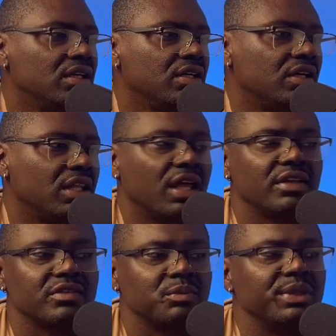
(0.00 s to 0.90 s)
And
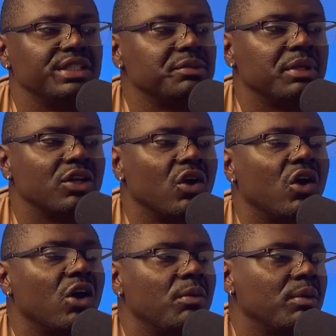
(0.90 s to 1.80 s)
that's me spending
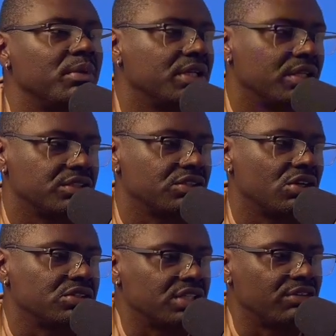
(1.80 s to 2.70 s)
all my money on the
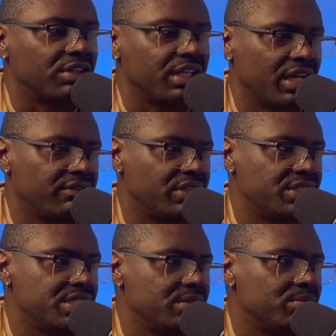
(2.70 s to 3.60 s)
starters, not really having a deep